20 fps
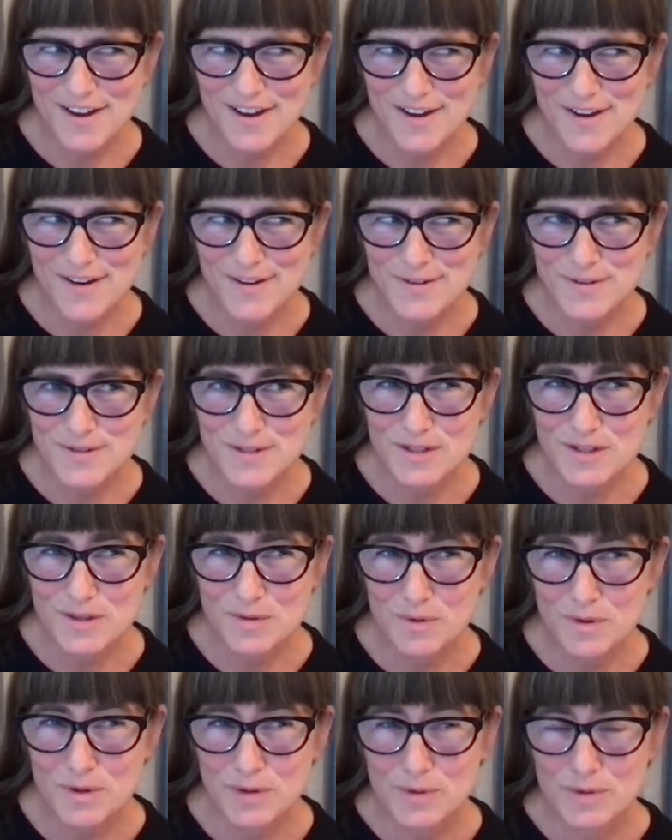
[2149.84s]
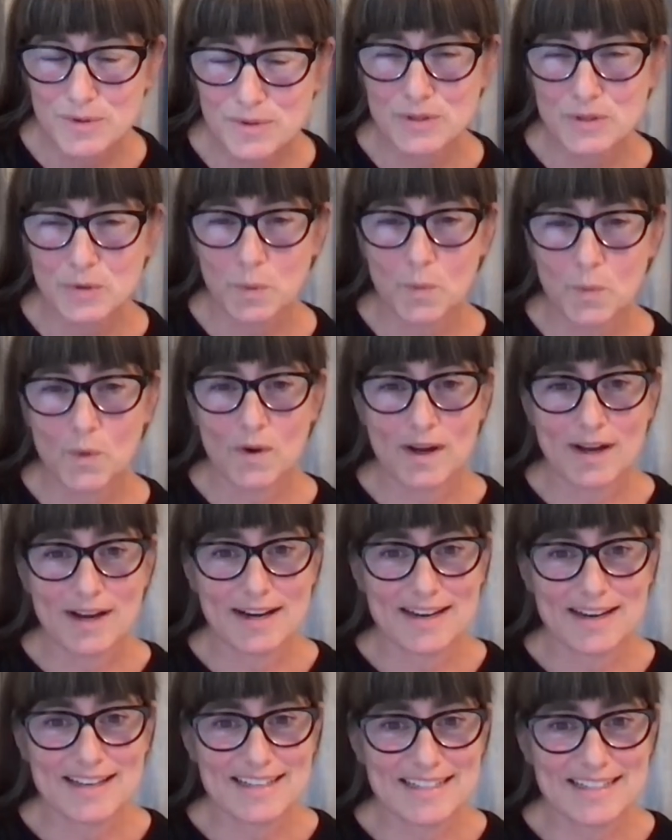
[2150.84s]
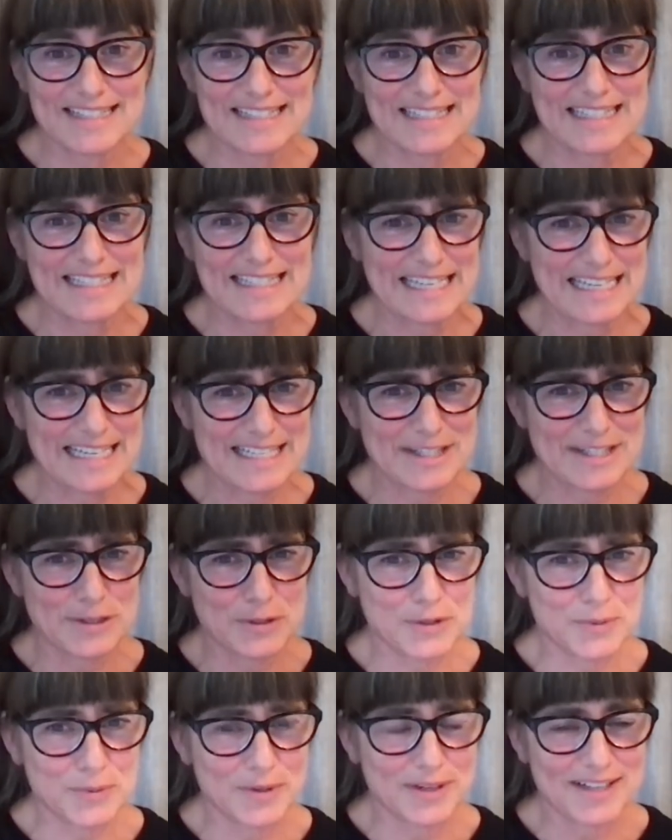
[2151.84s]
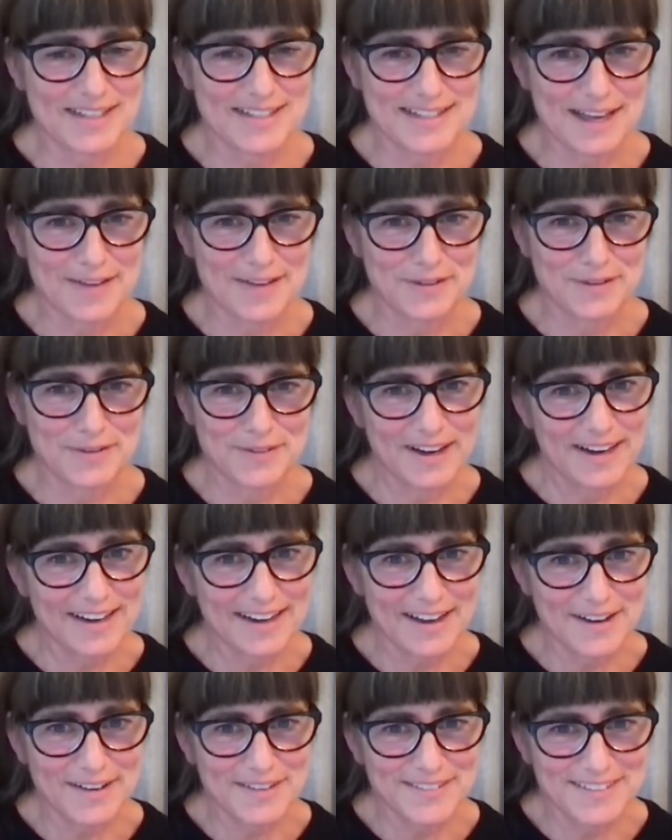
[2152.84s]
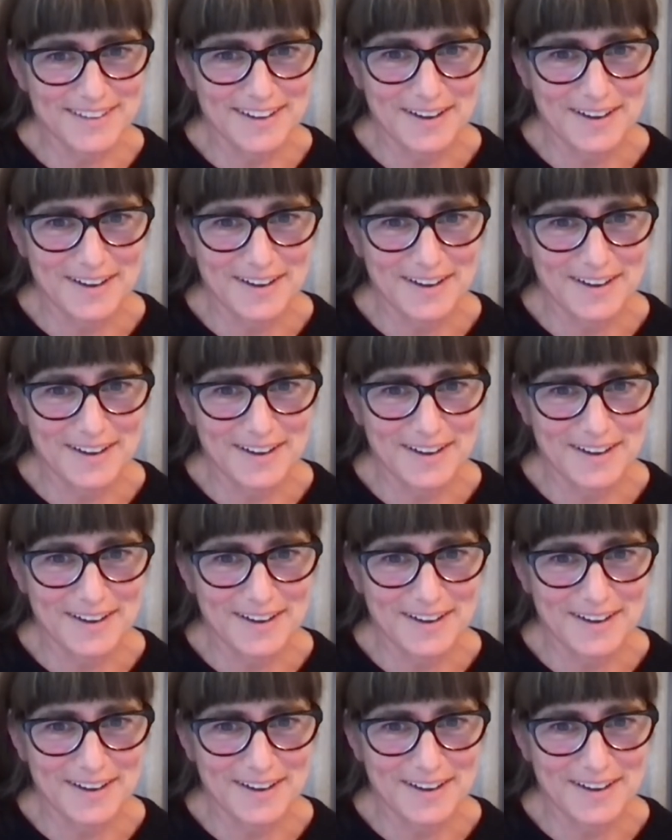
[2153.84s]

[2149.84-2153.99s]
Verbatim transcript: goes through twenty-six or twenty-seven right now.